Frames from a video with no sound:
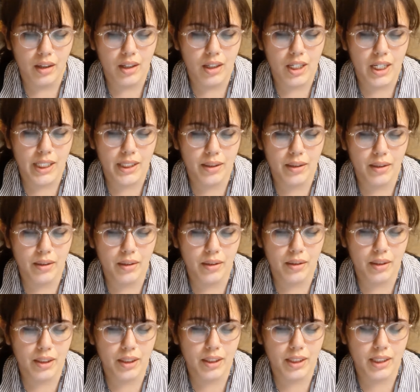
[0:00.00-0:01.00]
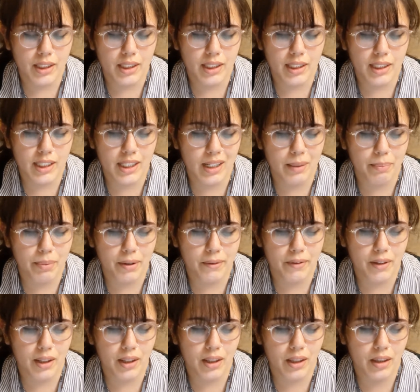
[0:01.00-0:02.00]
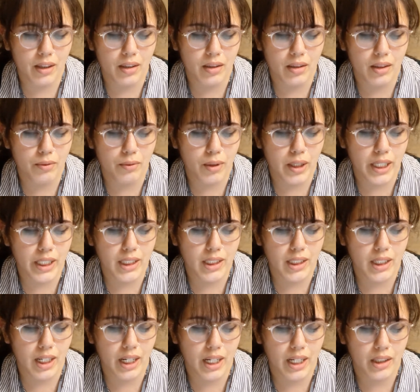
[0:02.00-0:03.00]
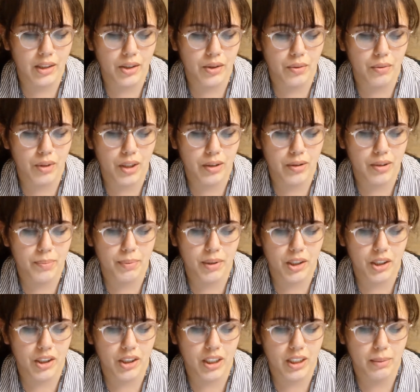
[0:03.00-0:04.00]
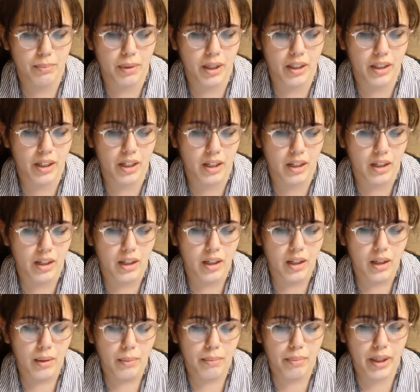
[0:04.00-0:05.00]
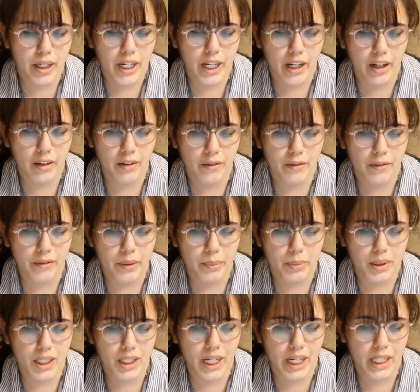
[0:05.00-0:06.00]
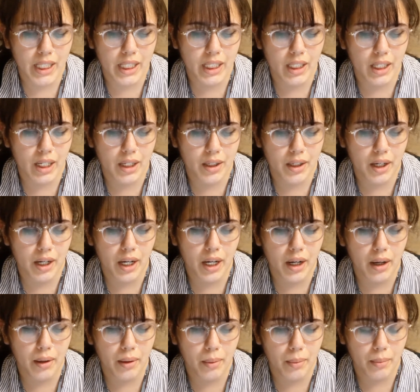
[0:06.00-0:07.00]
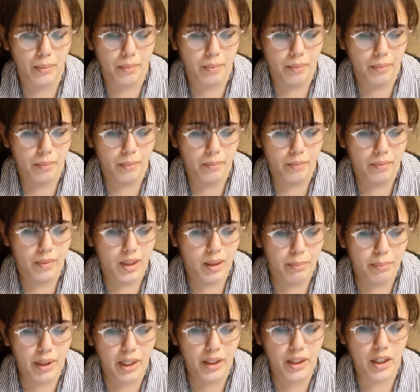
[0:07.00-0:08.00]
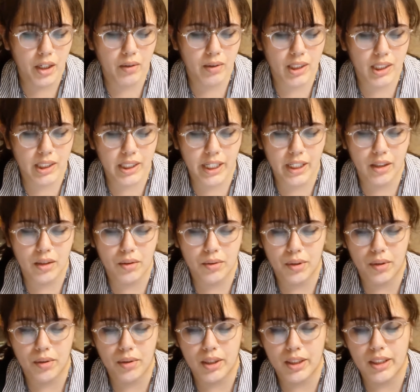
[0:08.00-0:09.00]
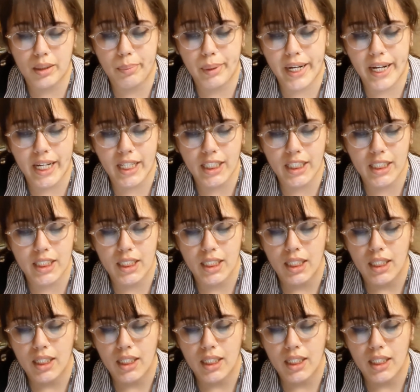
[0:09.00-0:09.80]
"I took a slip of the little white Scotch rose bush his mother brought out from Scotland long ago. Matthew always liked those roses the best.